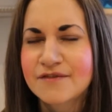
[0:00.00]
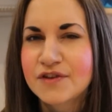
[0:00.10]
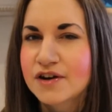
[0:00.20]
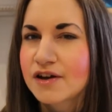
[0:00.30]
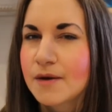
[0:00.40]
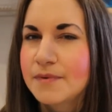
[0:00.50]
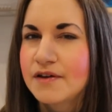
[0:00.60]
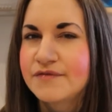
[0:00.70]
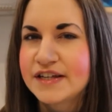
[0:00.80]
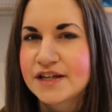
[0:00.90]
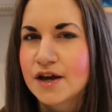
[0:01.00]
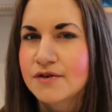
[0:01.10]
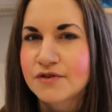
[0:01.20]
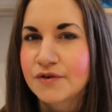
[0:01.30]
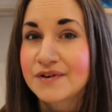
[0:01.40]
I've done a couple of
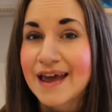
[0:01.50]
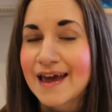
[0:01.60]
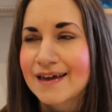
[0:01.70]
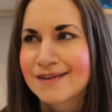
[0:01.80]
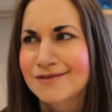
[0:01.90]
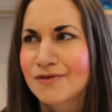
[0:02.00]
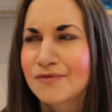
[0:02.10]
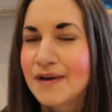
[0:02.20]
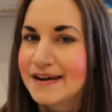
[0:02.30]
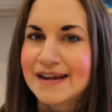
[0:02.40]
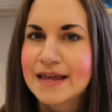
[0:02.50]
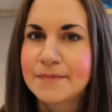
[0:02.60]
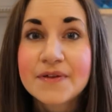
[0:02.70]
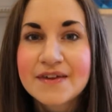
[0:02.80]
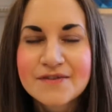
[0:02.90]
videos on eggs already,
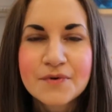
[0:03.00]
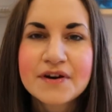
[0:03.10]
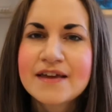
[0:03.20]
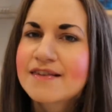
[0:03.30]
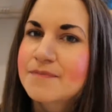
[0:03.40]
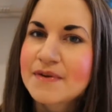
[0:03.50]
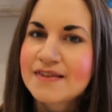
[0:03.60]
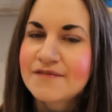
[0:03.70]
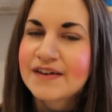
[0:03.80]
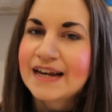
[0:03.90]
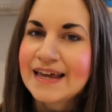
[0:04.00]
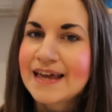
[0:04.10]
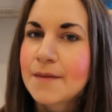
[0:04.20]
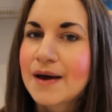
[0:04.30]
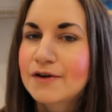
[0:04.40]
but this one is specifically
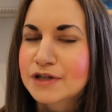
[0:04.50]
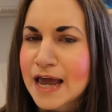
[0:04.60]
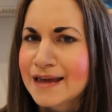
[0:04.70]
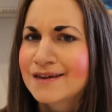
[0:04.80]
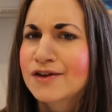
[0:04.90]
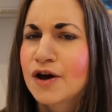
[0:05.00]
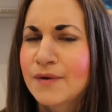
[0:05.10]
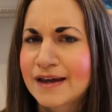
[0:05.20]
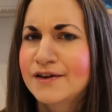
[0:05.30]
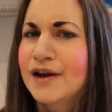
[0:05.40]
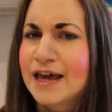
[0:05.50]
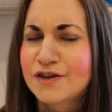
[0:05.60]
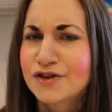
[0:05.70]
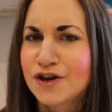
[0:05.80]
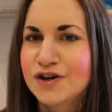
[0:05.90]
about egg
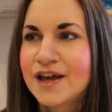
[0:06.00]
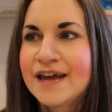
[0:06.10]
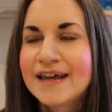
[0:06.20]
coagulation.